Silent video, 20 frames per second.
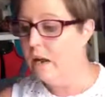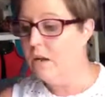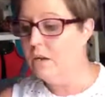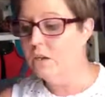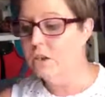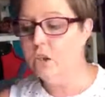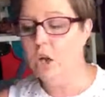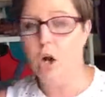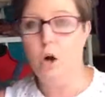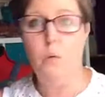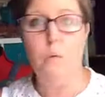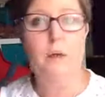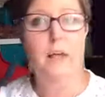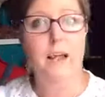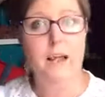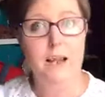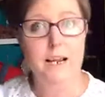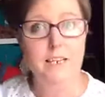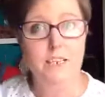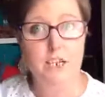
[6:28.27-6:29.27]
So
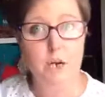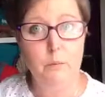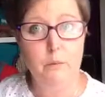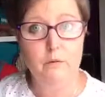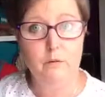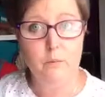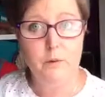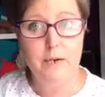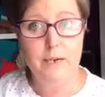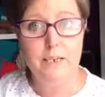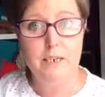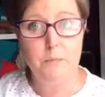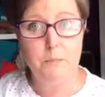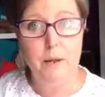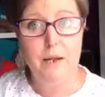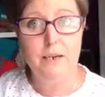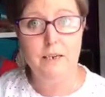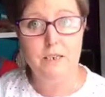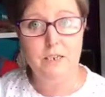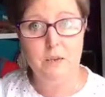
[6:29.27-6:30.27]
it is coming from an
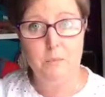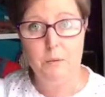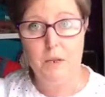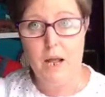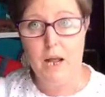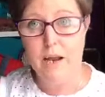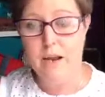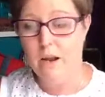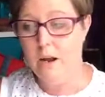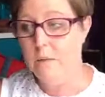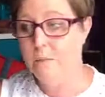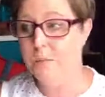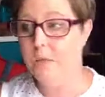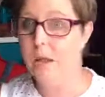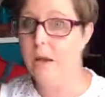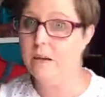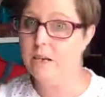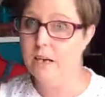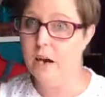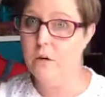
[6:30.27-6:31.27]
independent supplier
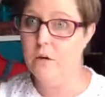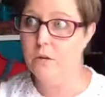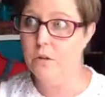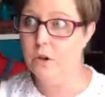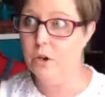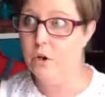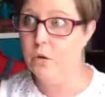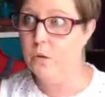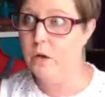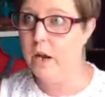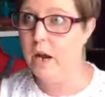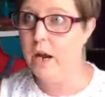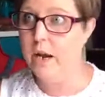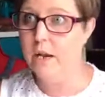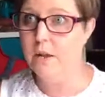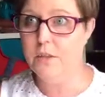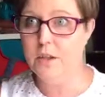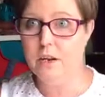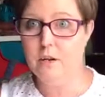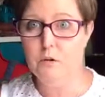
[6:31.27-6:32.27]
down in the UK. I
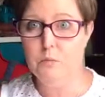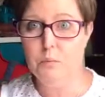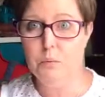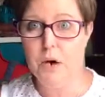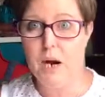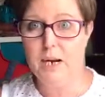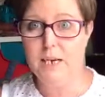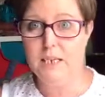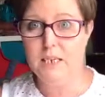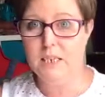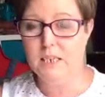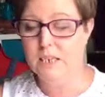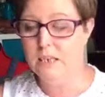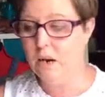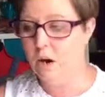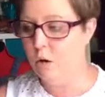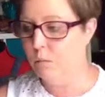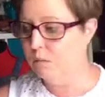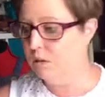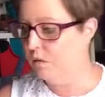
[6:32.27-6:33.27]
think it was Brighton it
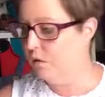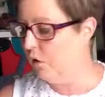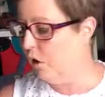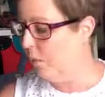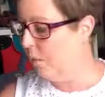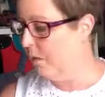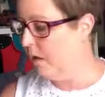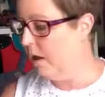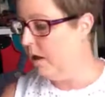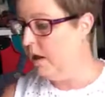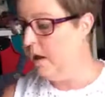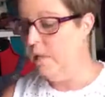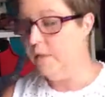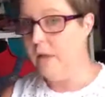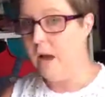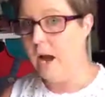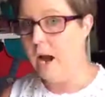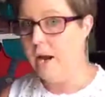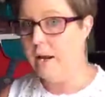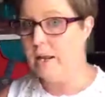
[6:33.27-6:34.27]
comes from
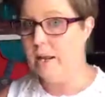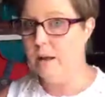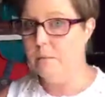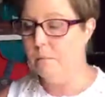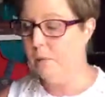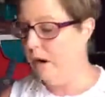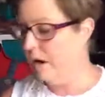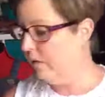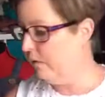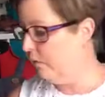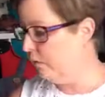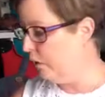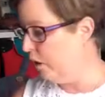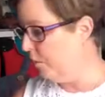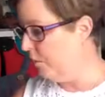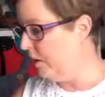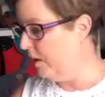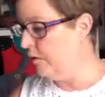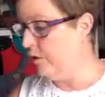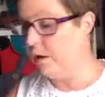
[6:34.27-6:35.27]
that I get mine
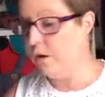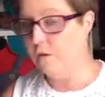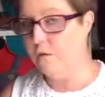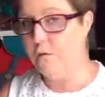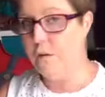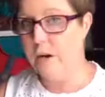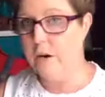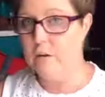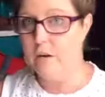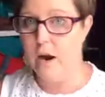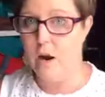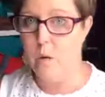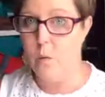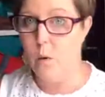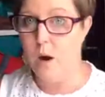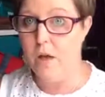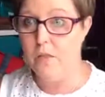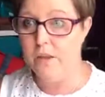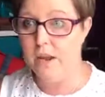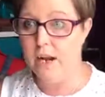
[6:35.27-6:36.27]
from. If I could figure out
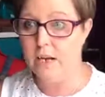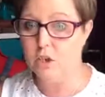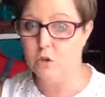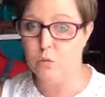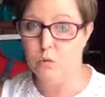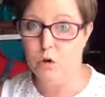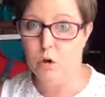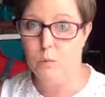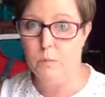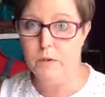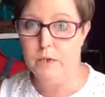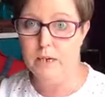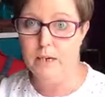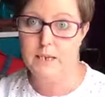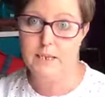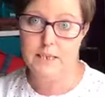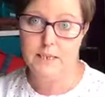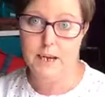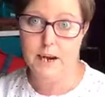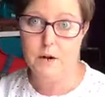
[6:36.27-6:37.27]
where the actual company
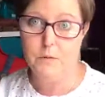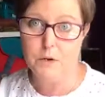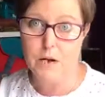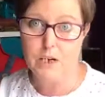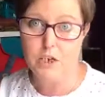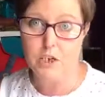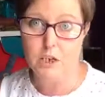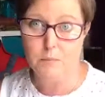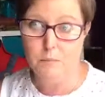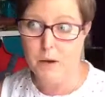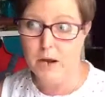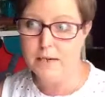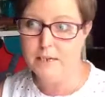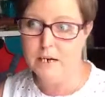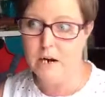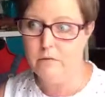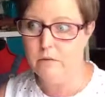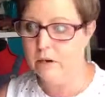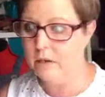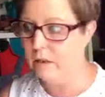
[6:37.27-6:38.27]
is, then I would actually buy
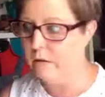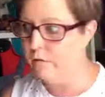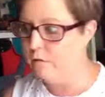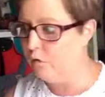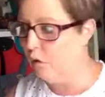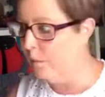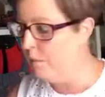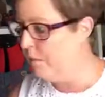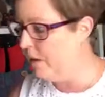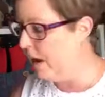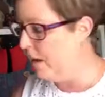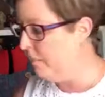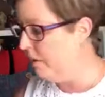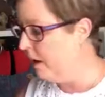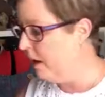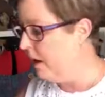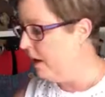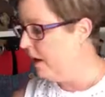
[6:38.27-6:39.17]
directly from them.